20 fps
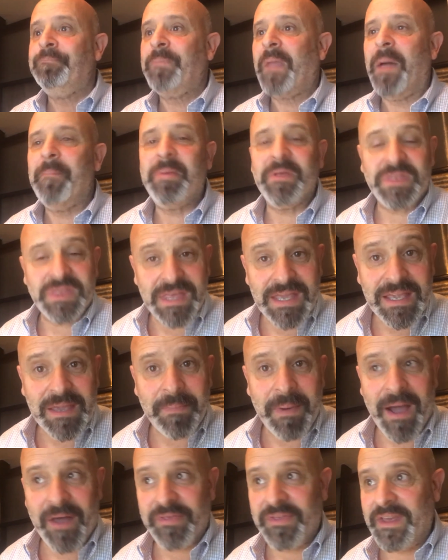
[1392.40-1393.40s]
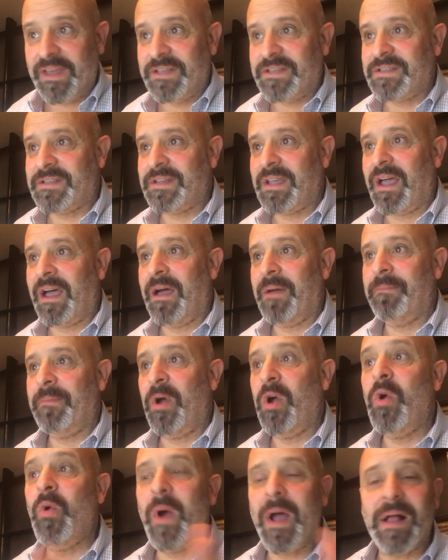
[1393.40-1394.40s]
But think about this.
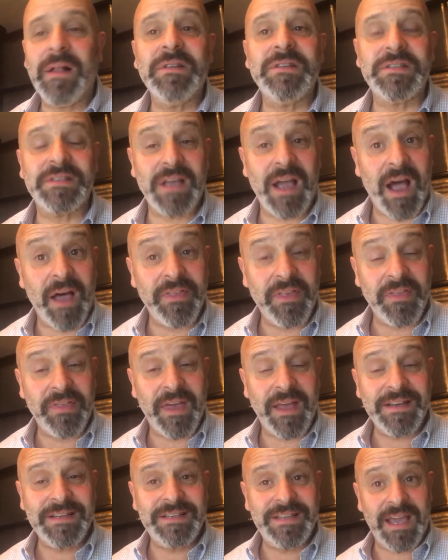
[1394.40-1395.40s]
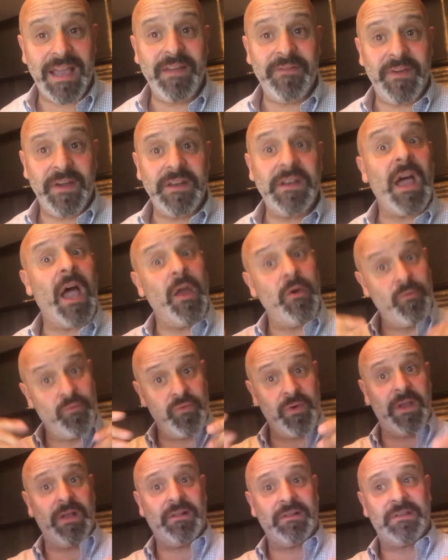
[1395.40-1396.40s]
Who else other than David, a
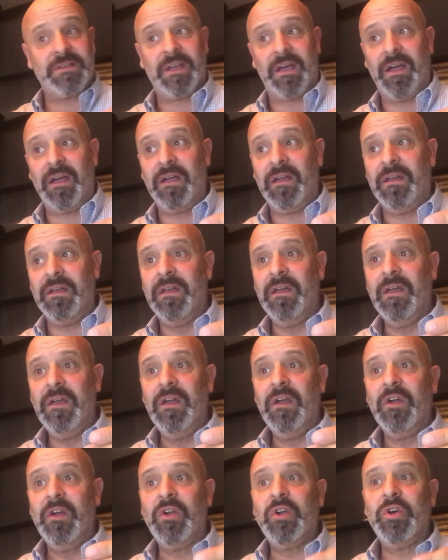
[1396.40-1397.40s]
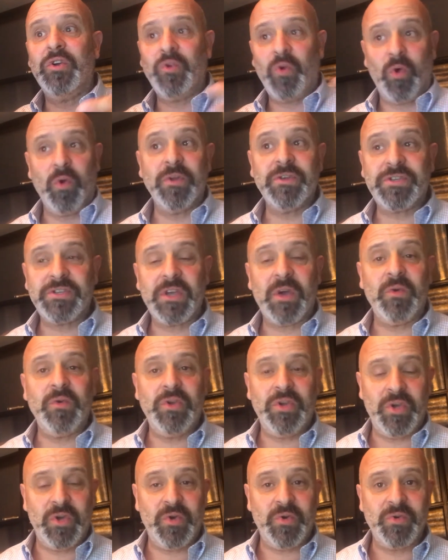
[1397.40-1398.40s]
realtor, could also
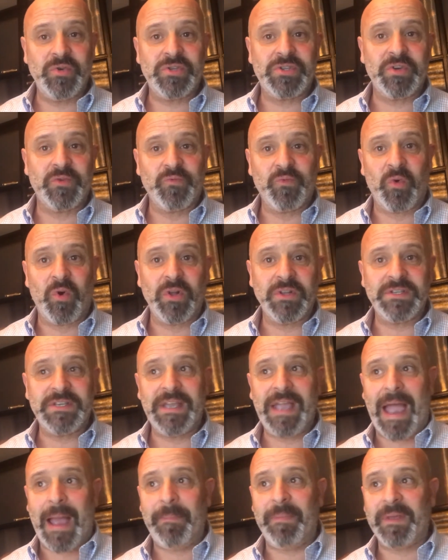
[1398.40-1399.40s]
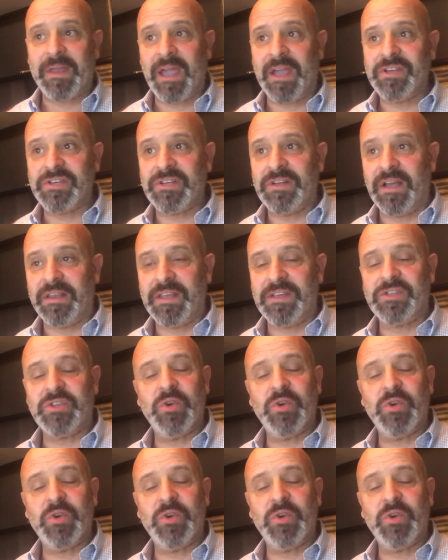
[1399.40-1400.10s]
use the Royaltie application like this?